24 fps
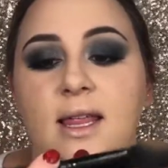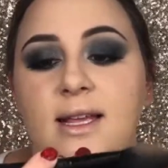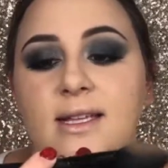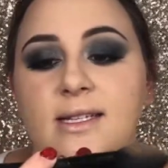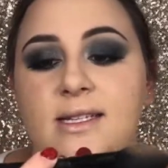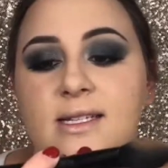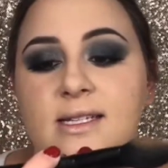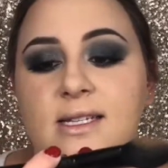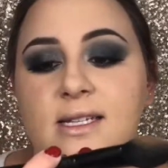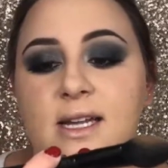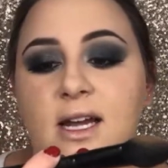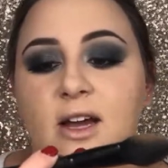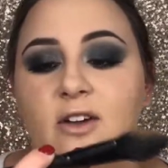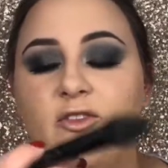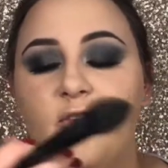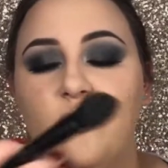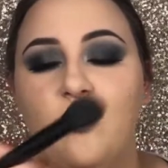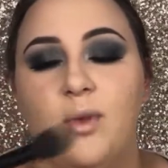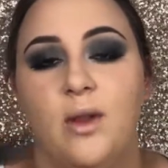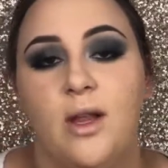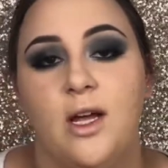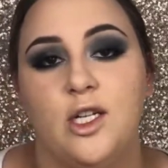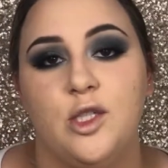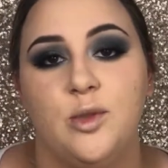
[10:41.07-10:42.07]
is an e.l.f.
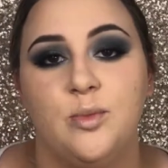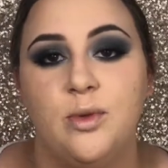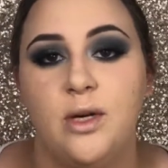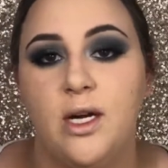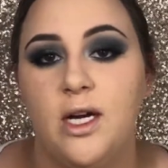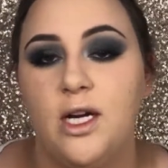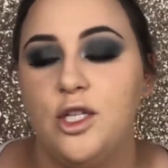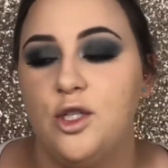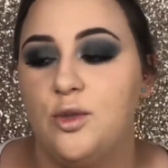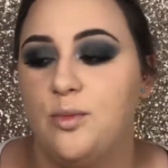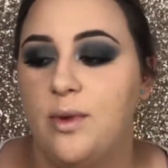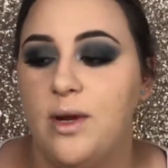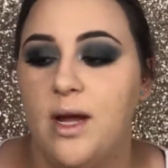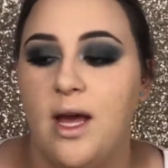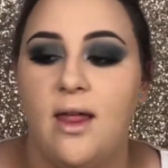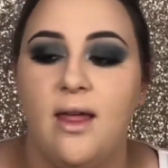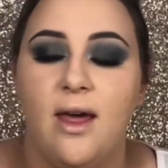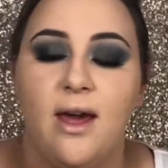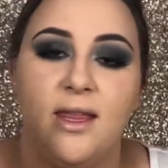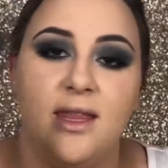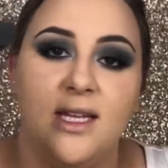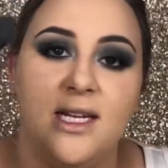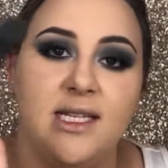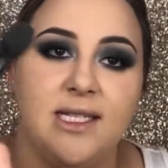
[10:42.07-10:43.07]
blush brush, but I
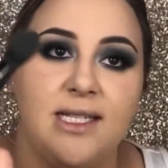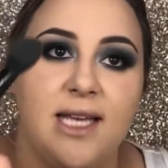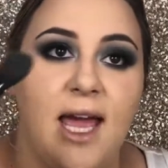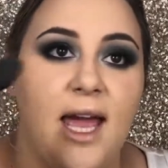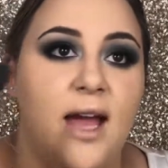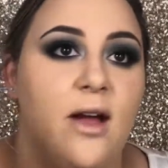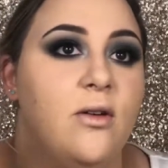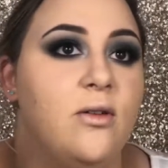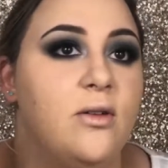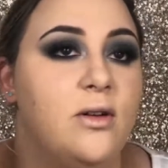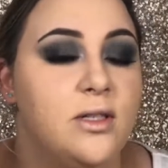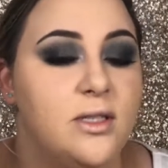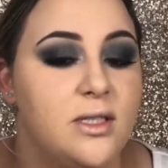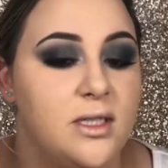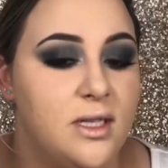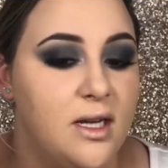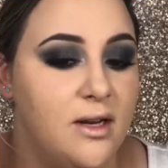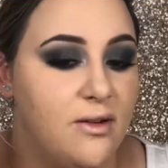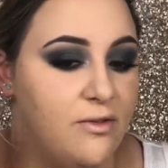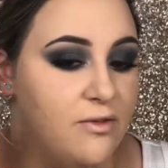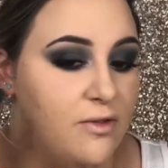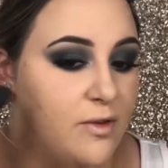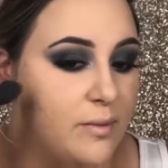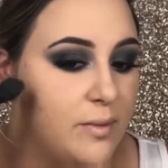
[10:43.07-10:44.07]
like that it's angled
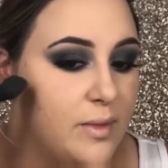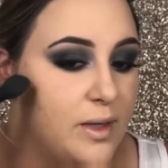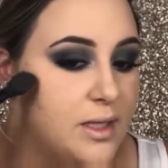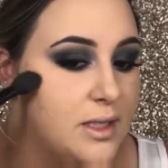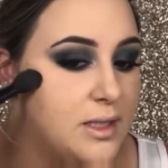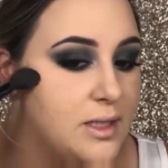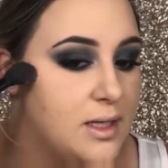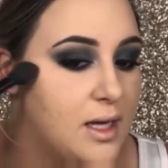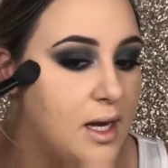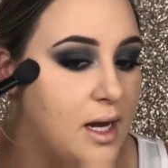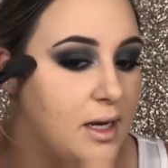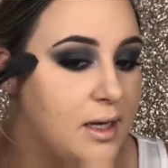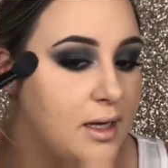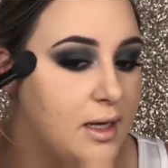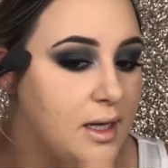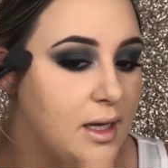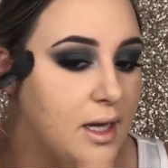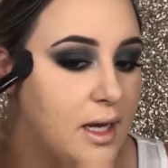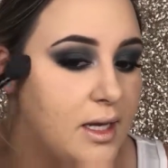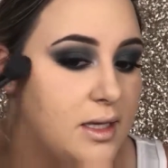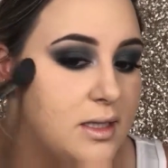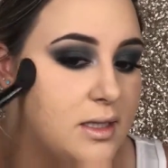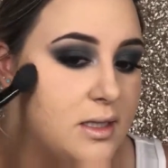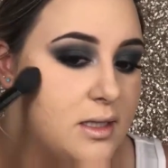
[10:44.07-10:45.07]
enough for me to kind of
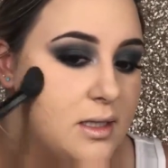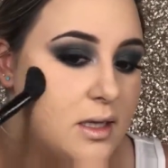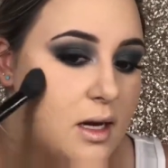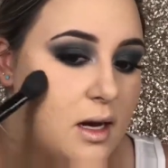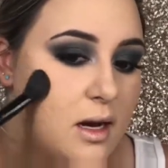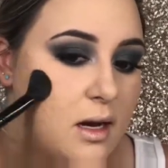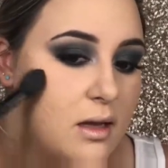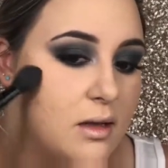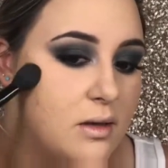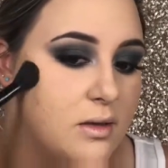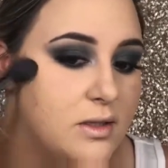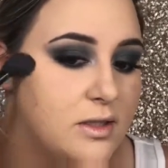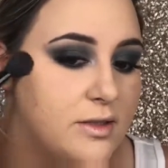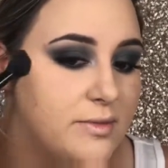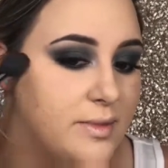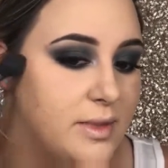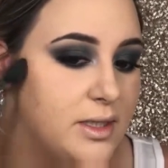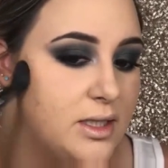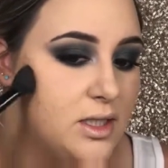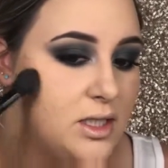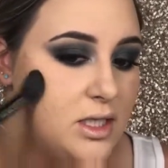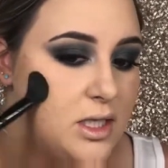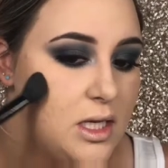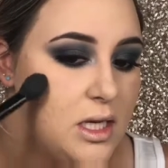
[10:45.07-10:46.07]
get into the hollows of my
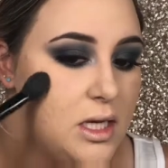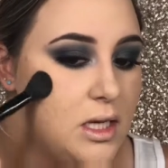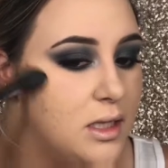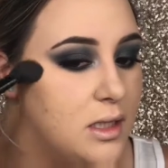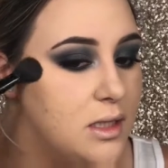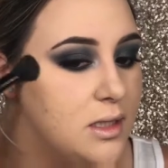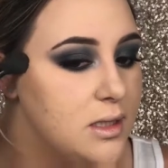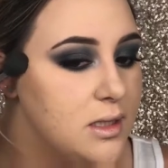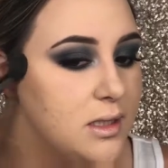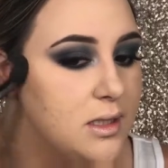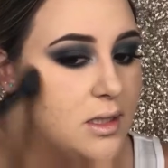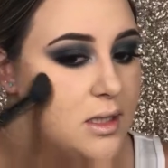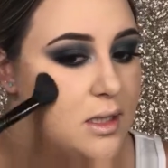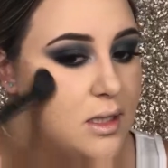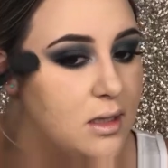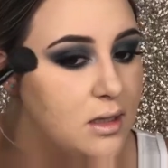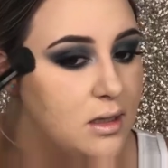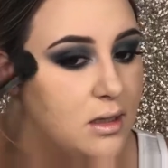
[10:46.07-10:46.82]
cheeks.